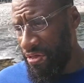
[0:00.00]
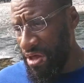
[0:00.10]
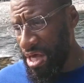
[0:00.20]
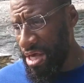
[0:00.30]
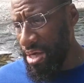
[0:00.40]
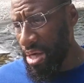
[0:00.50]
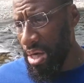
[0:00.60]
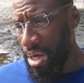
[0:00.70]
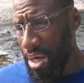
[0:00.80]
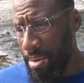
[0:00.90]
the
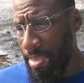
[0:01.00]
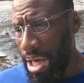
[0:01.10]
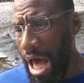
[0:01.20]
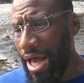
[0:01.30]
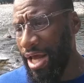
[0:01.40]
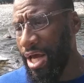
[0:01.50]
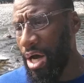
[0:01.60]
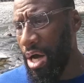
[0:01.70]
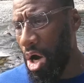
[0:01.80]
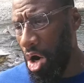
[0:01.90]
malaika